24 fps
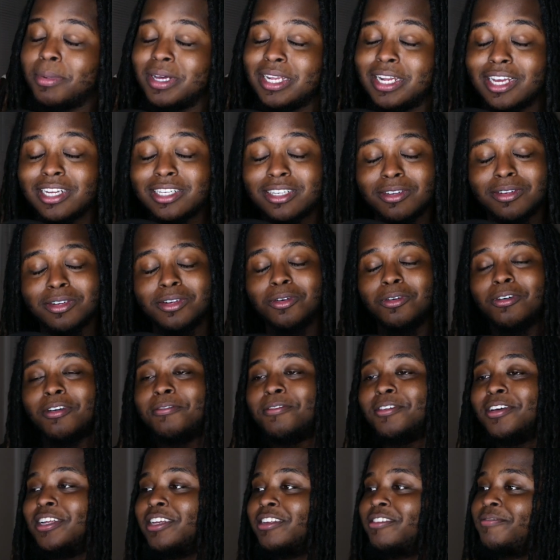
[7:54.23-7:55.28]
But that's gonna do
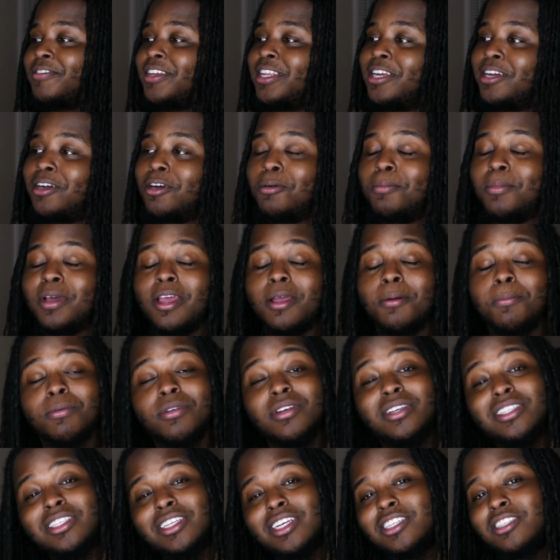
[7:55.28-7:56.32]
it for this video, man.
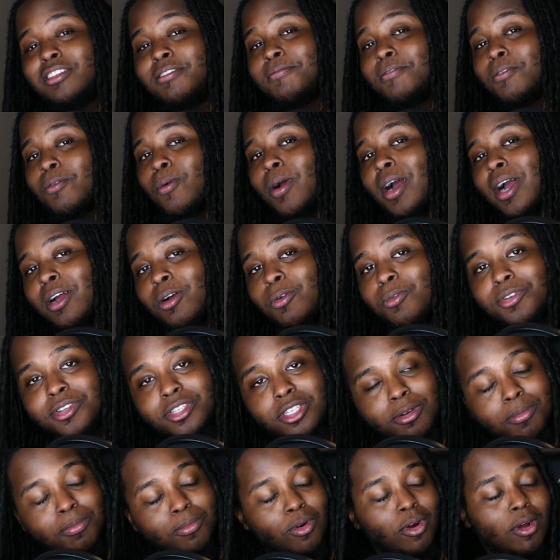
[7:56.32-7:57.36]
Appreciate you for rocking
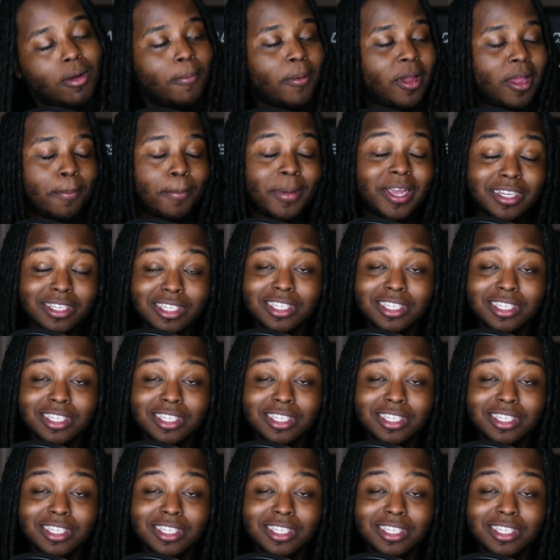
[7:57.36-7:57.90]
with your boy, man.